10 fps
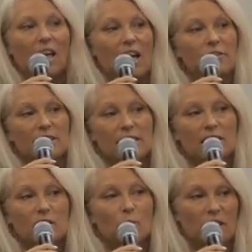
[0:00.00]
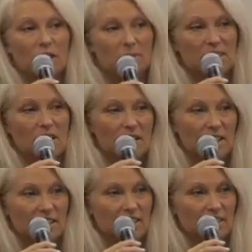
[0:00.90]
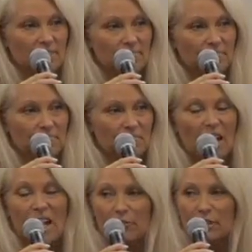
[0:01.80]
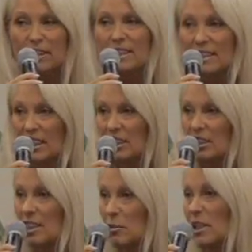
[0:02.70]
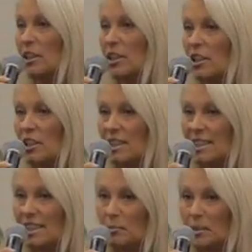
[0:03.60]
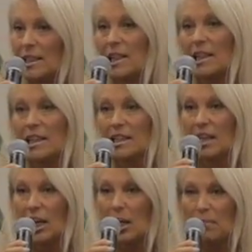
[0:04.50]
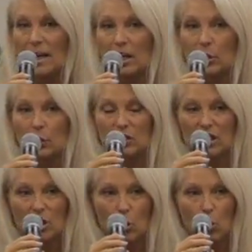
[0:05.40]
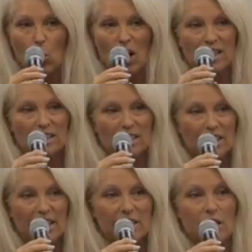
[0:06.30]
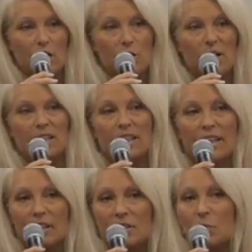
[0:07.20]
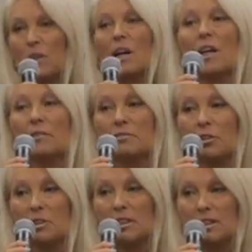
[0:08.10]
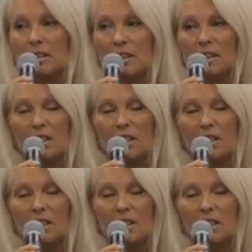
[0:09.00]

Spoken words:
Every single one of them is authentic. Every single speaker is speaking about what they know. And here's what I've noticed.